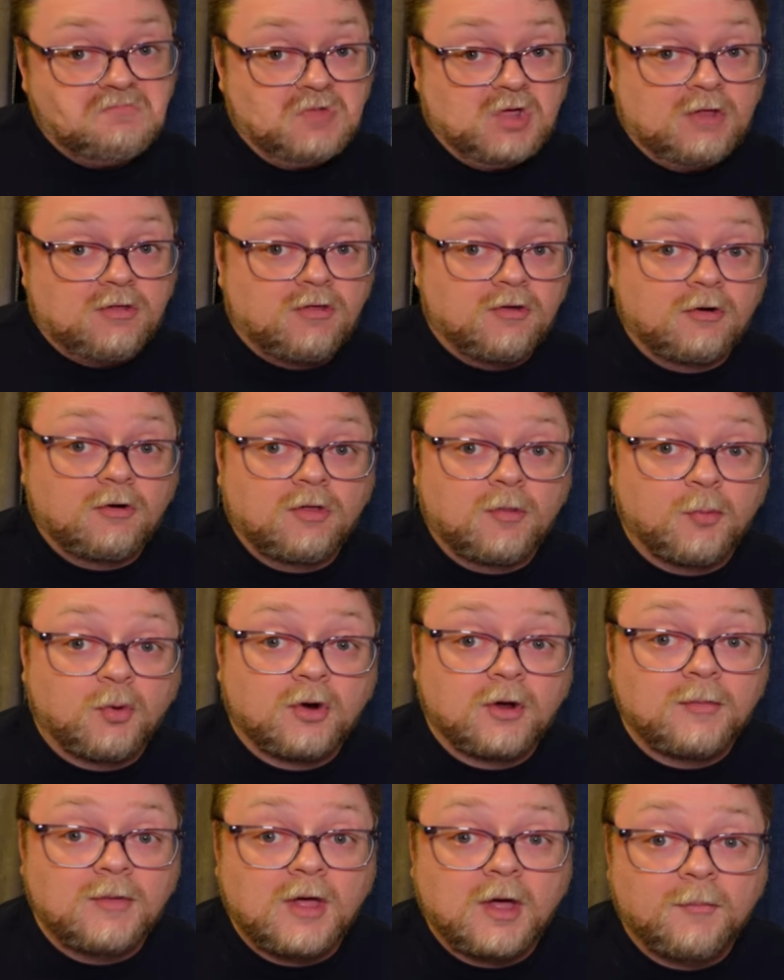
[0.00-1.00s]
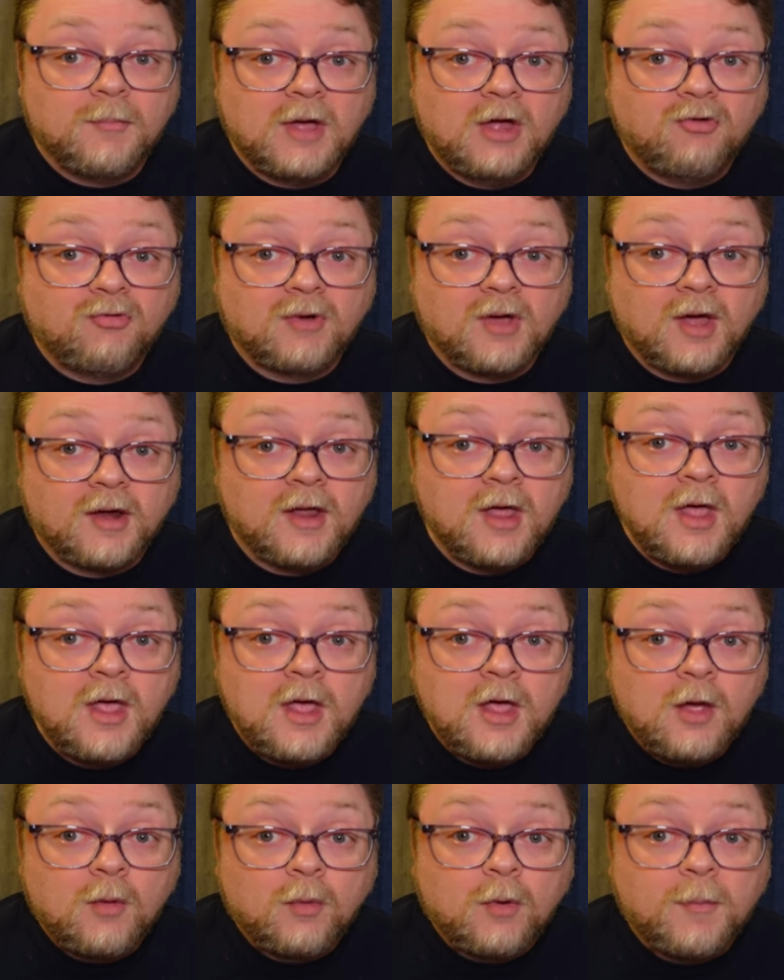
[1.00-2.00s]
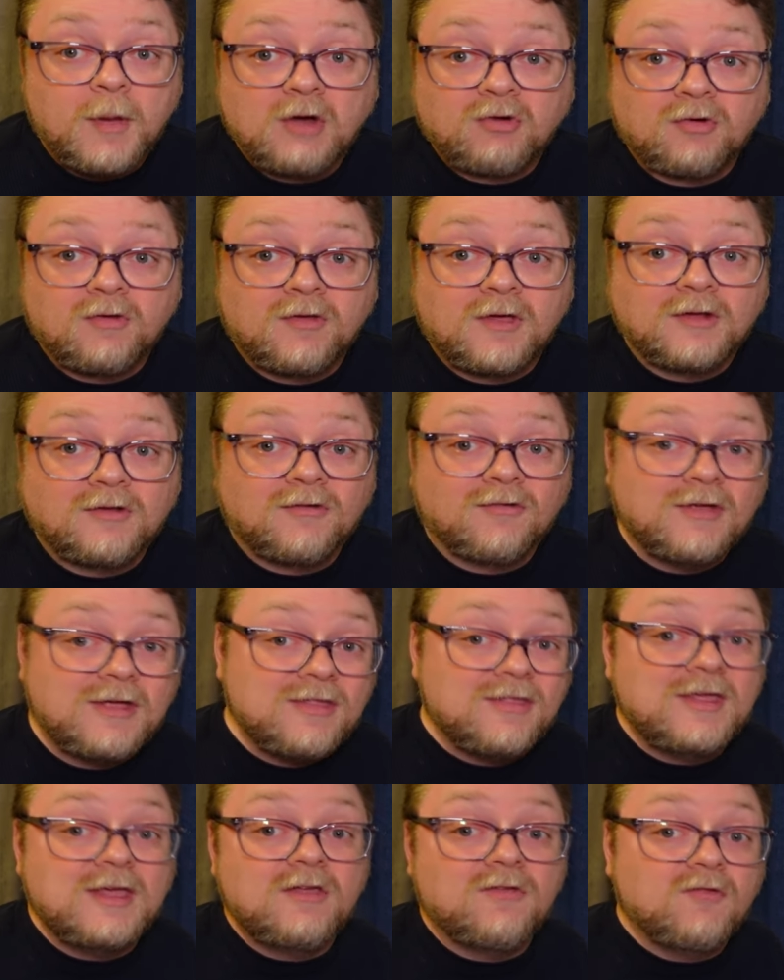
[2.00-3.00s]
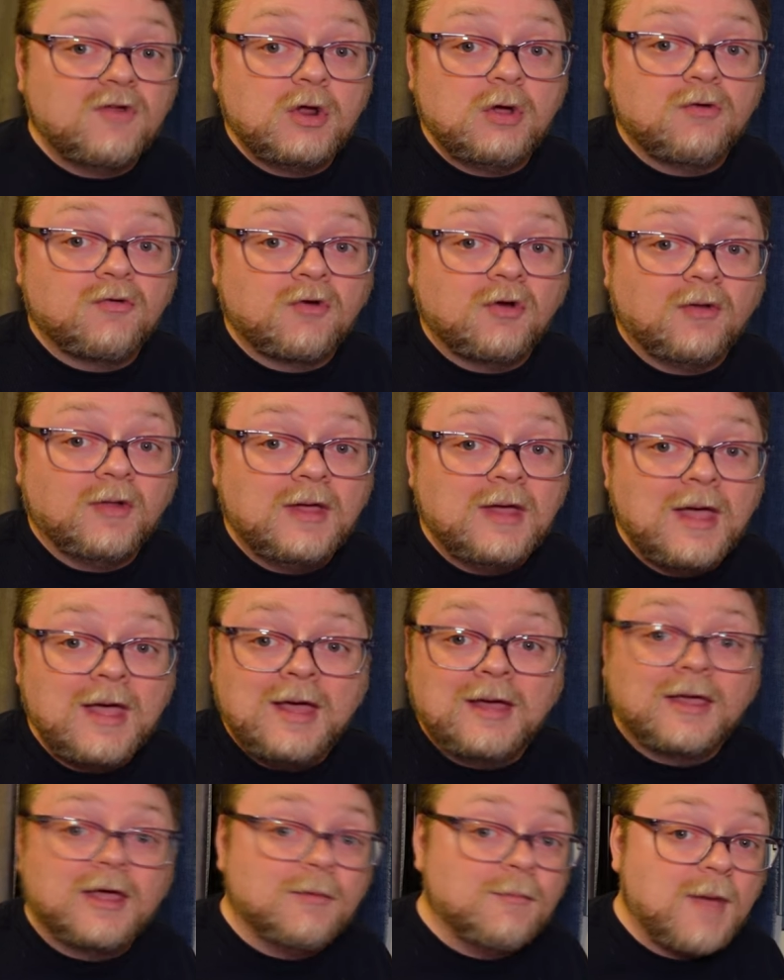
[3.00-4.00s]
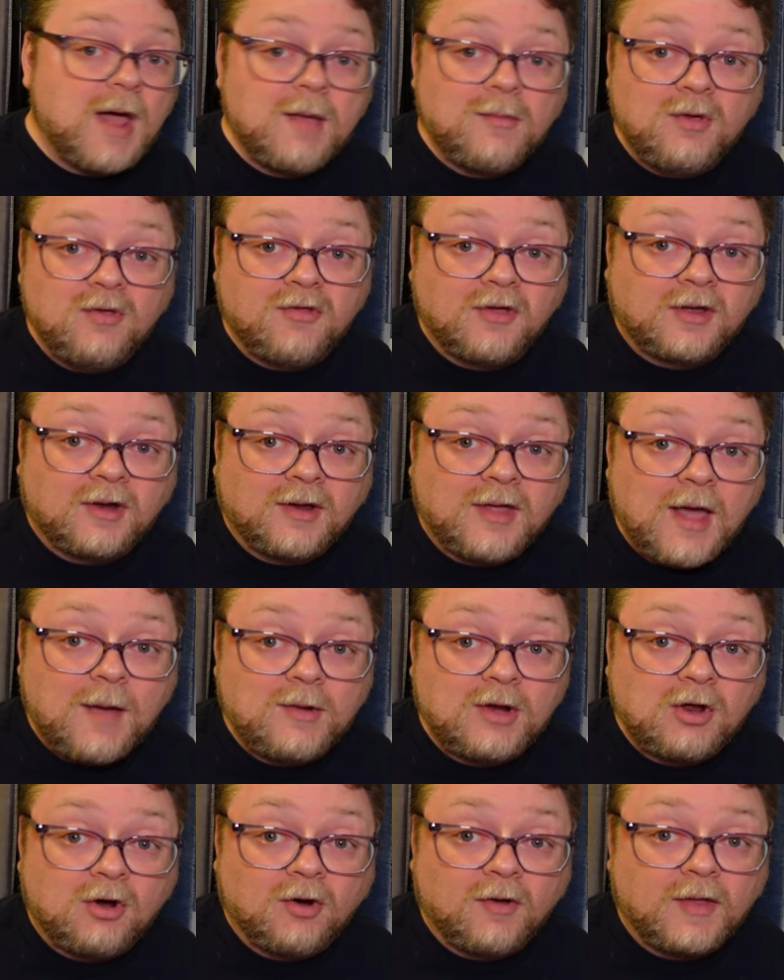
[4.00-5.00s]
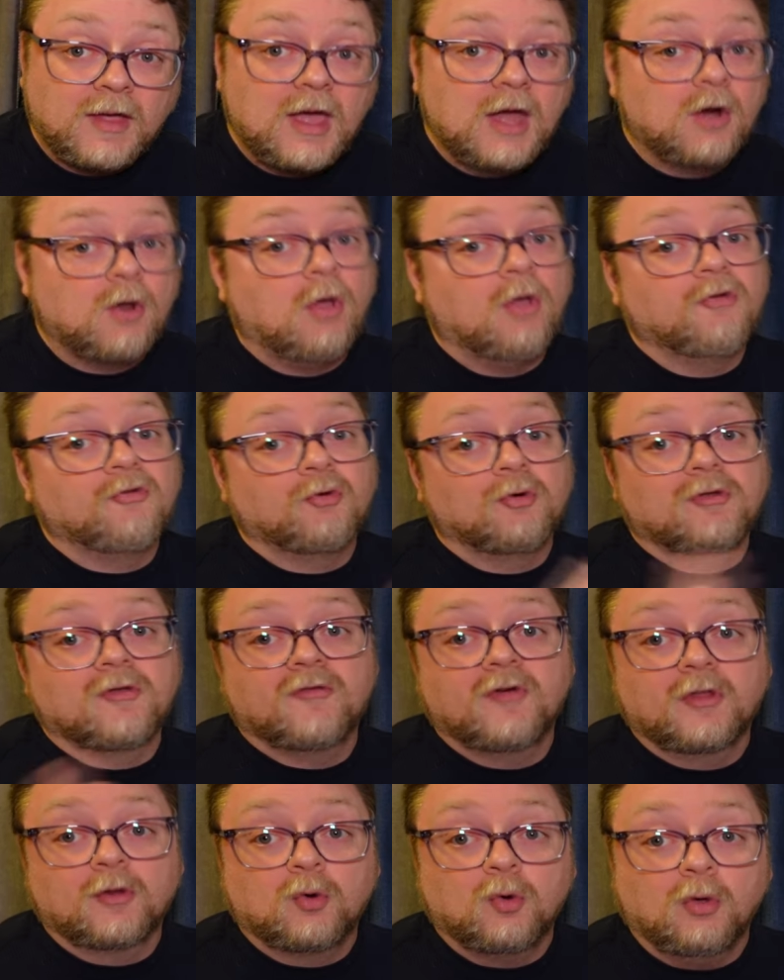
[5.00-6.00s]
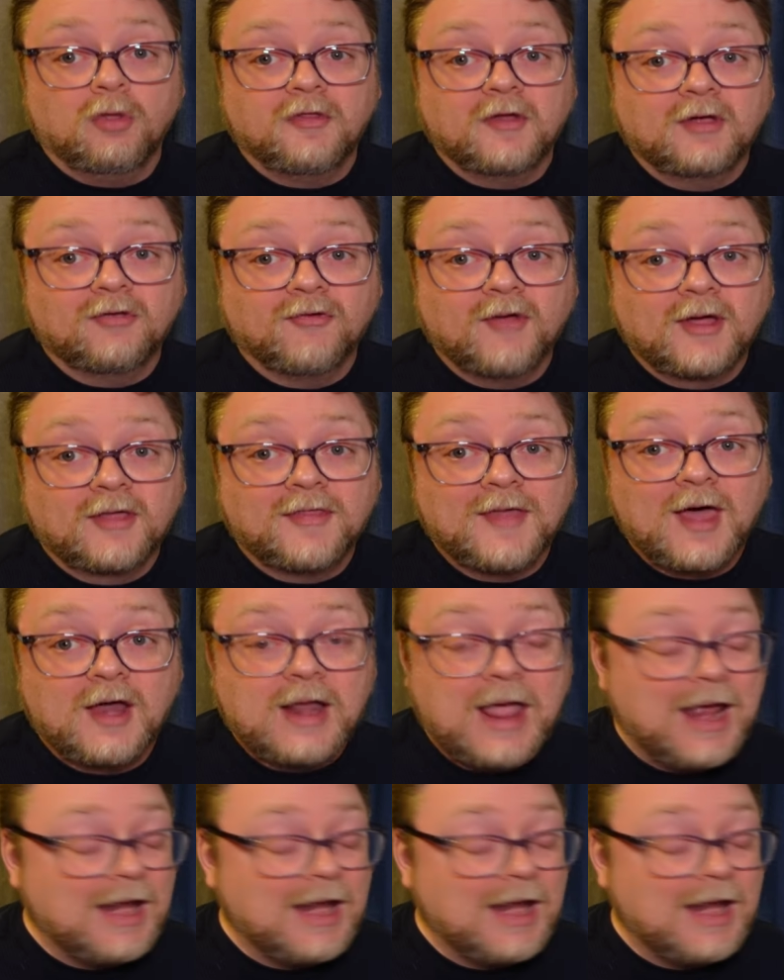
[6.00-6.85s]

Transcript: consider supporting me on Patreon, where patrons get to see these videos early, get my music and comedy early, and all sorts of other cool things like that.